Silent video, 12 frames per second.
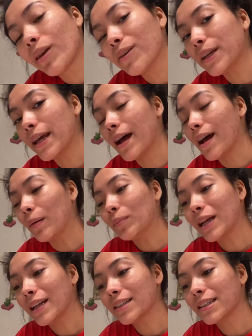yeah, I'm
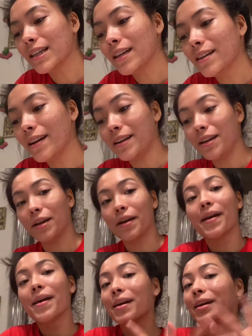not seeing any
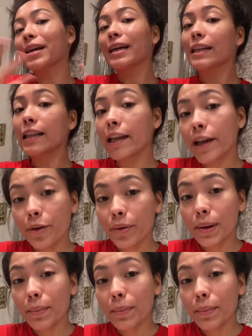clearing